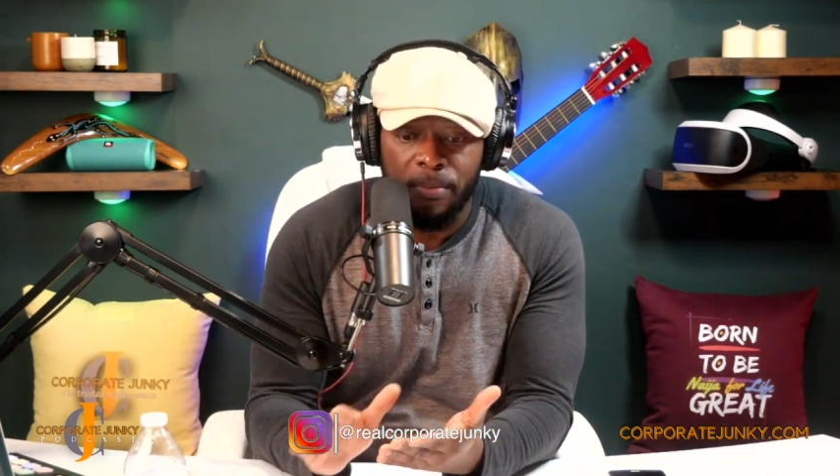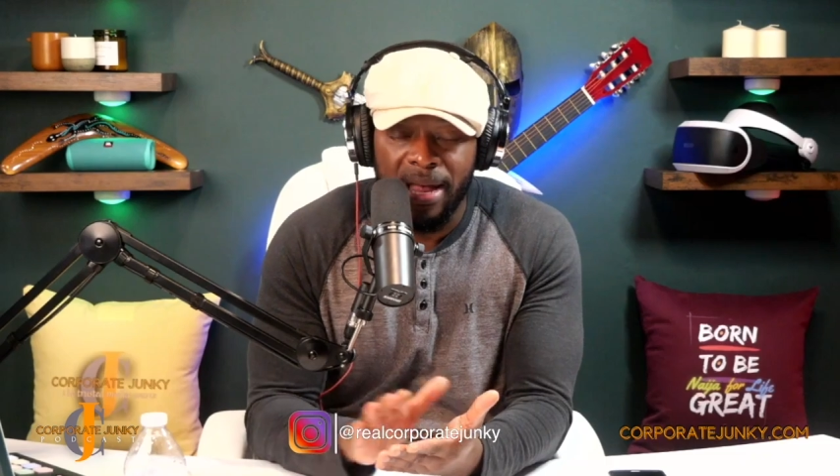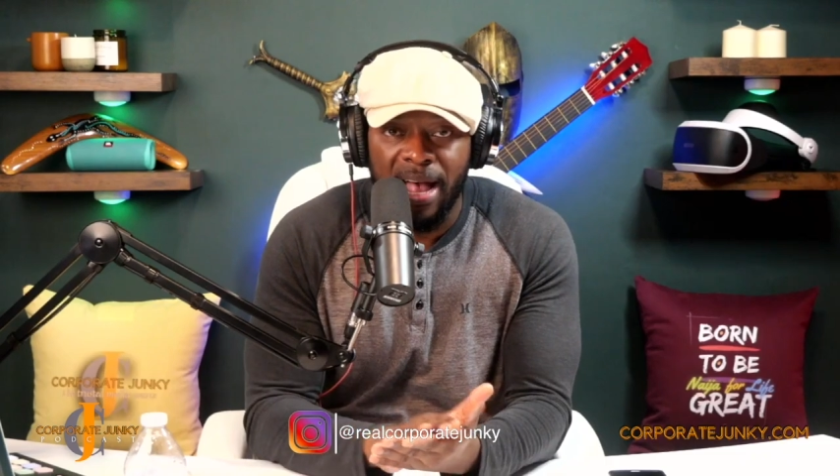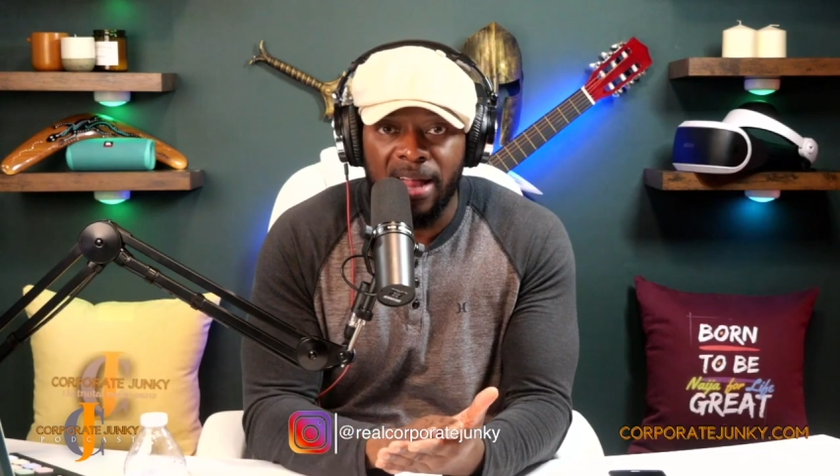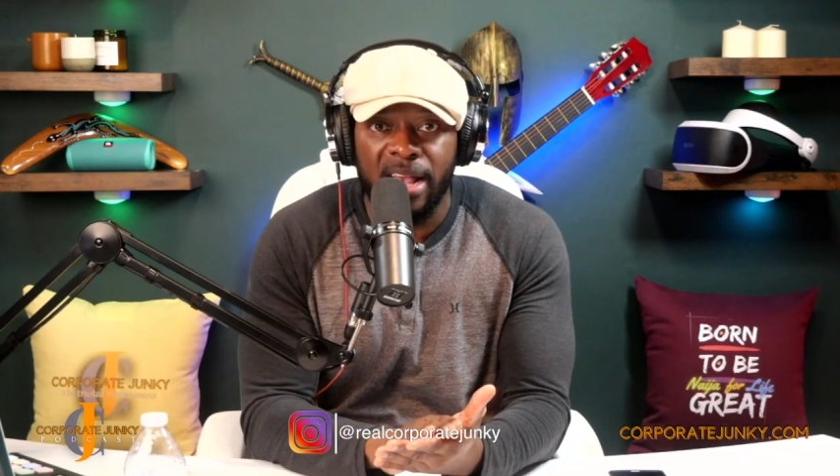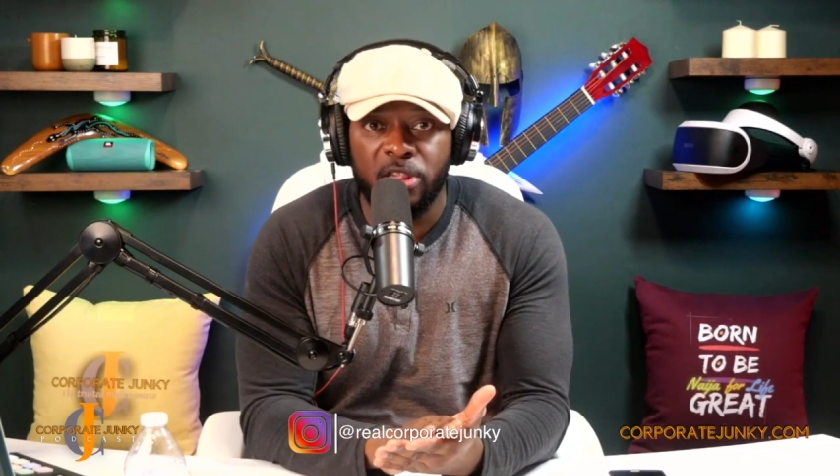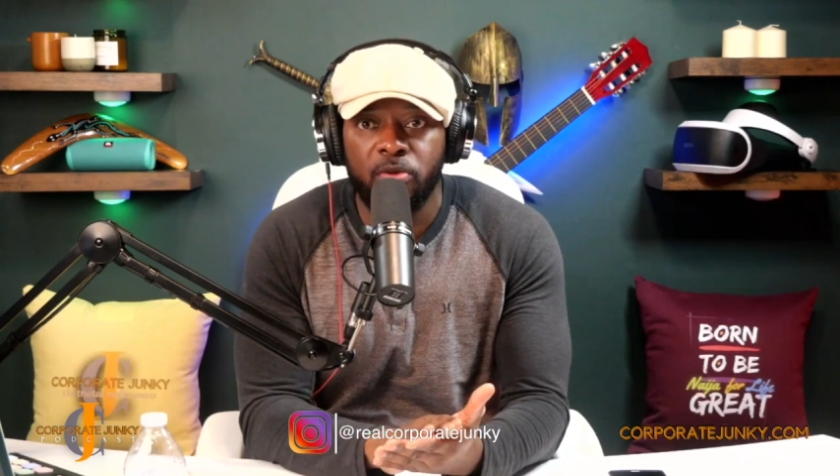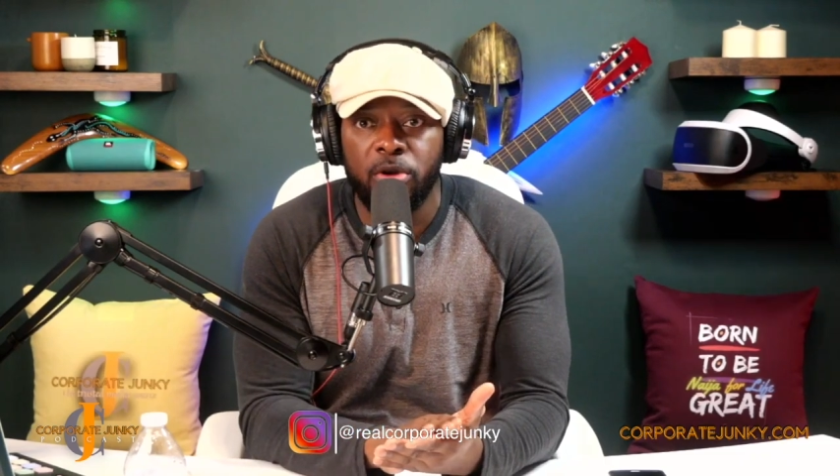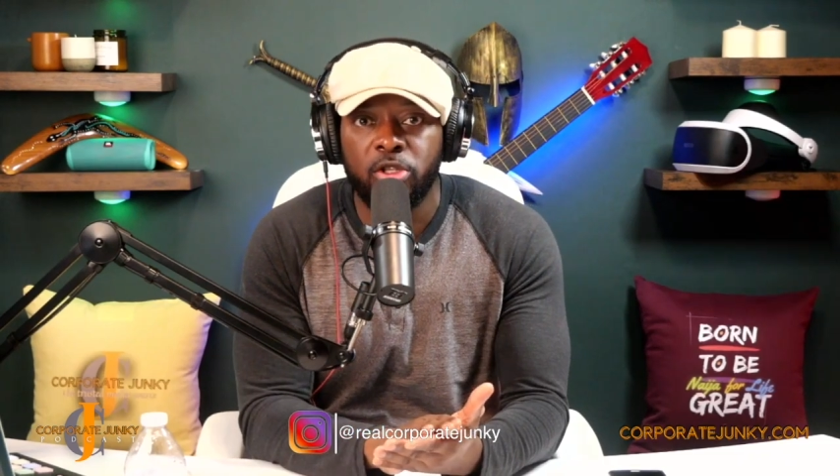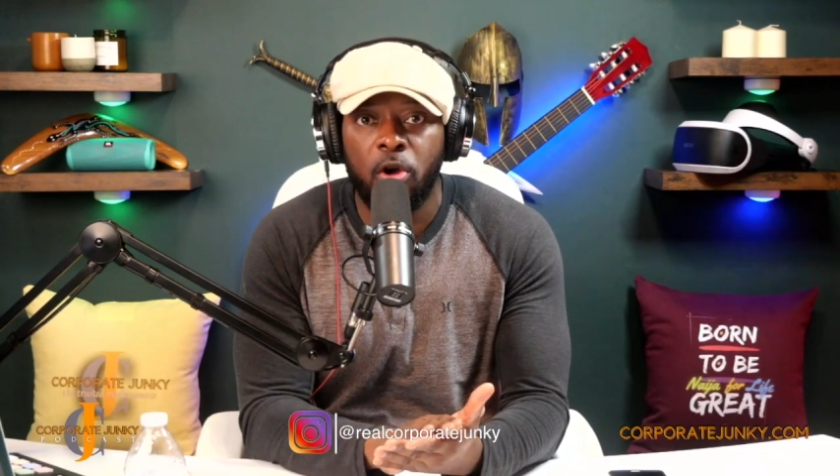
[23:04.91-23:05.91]
talk about how
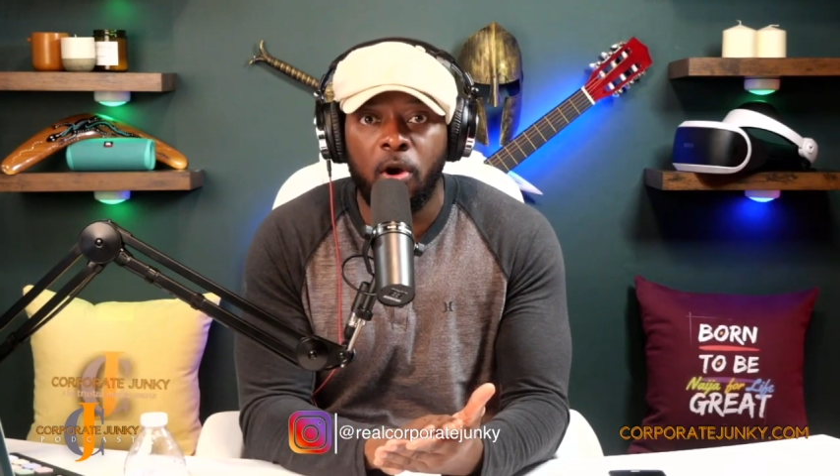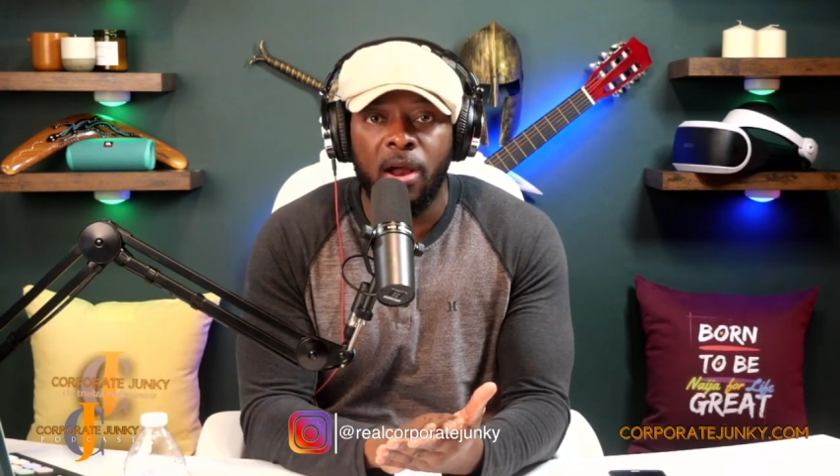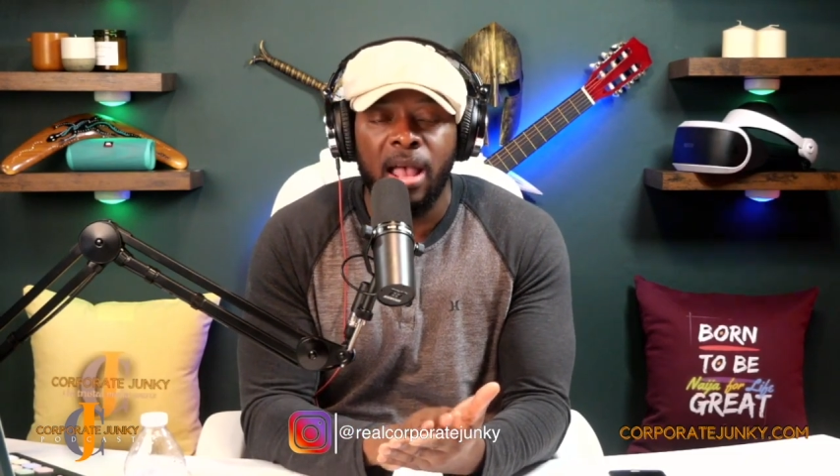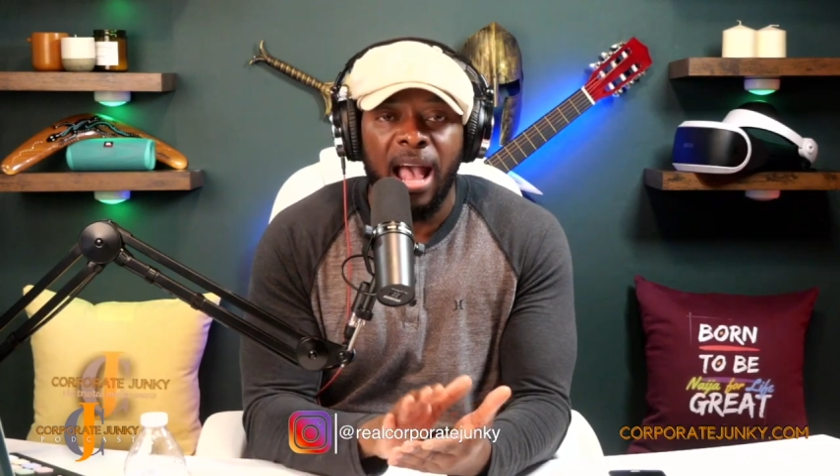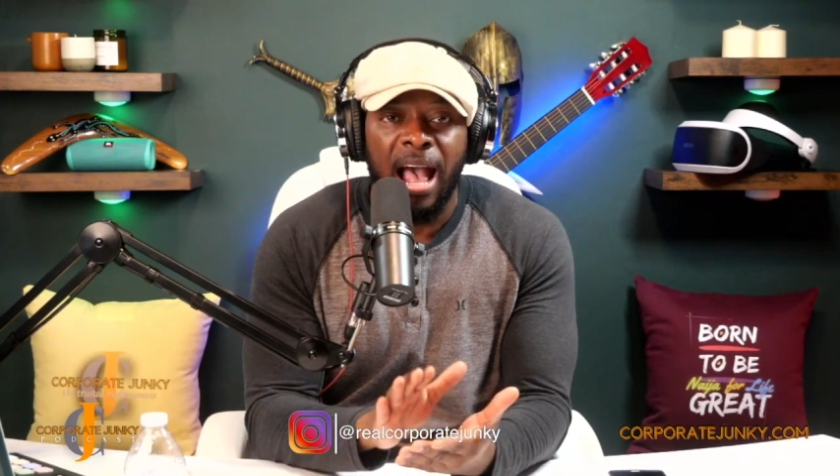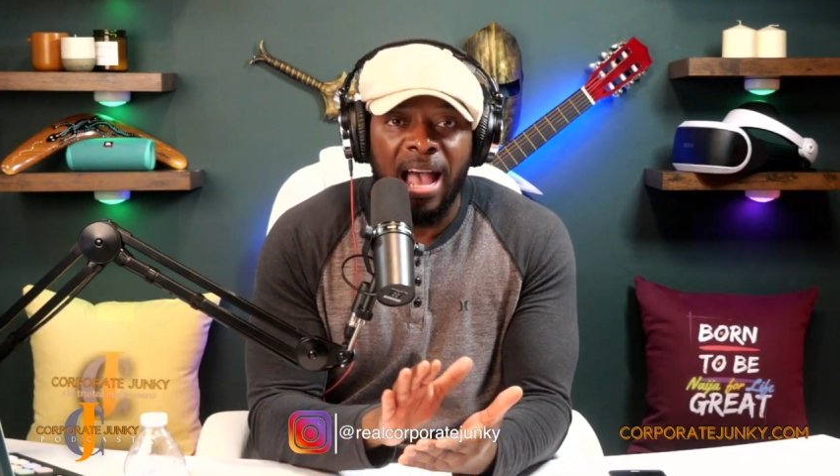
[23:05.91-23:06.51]
Nigerians are